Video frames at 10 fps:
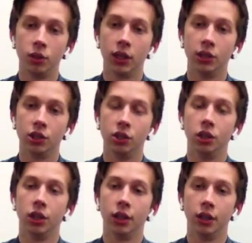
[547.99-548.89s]
Change to
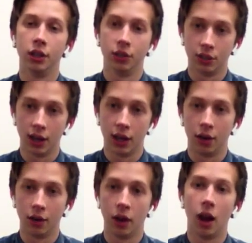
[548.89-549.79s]
G:
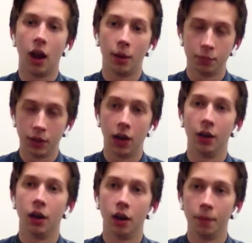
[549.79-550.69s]
down, up,
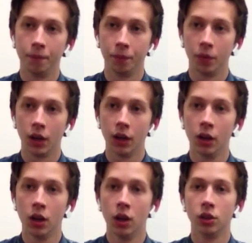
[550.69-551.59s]
down, up. Okay?